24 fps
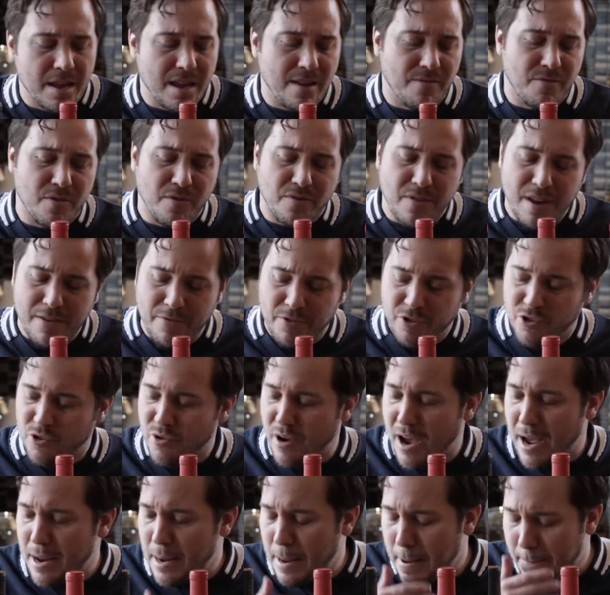If you've never
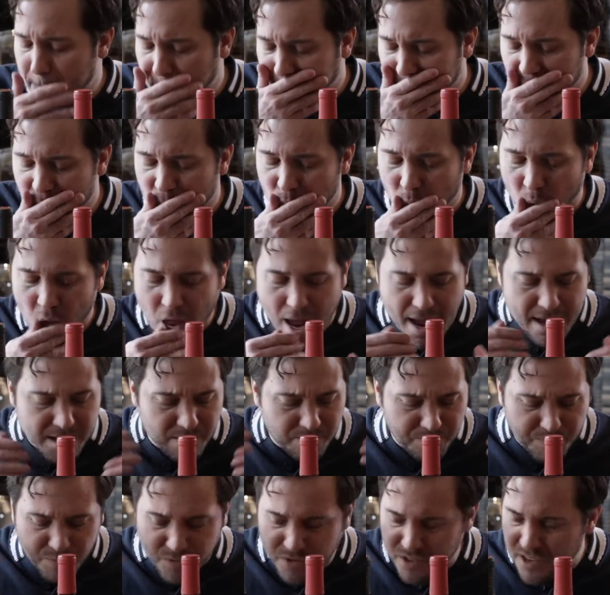tried it,
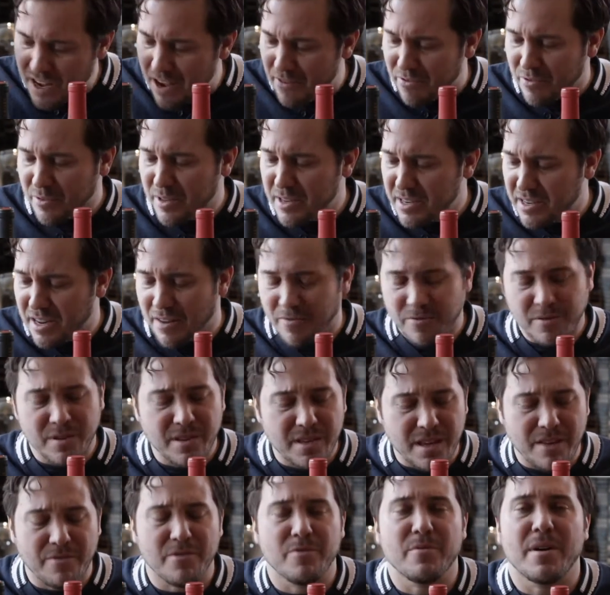I
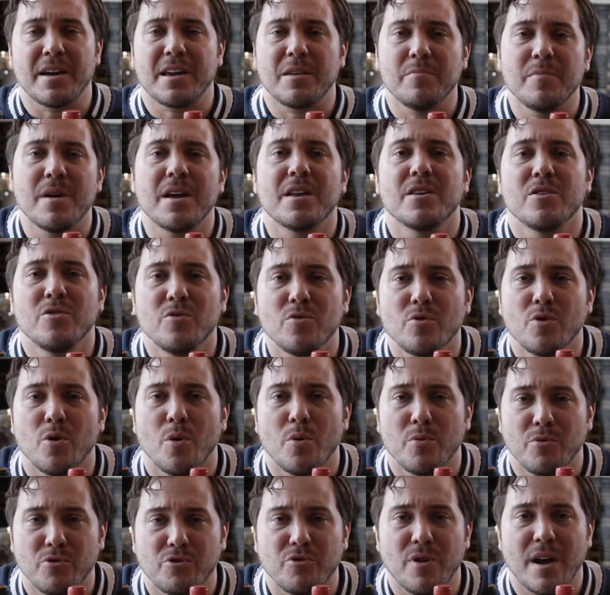definitely recommend you
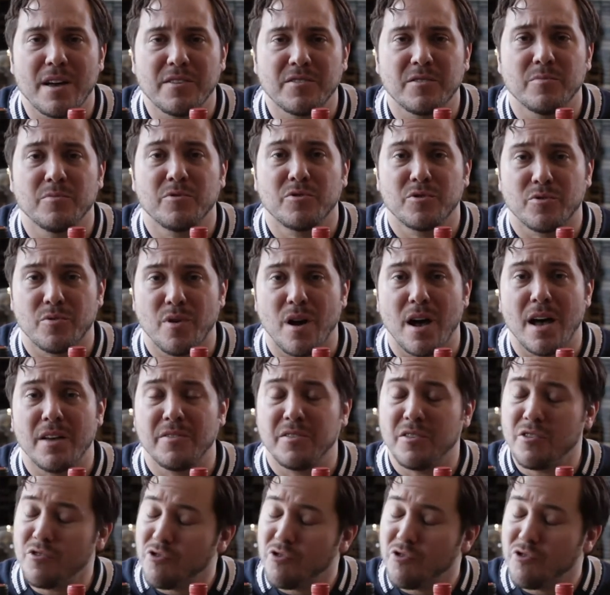go out and try some Syrahs.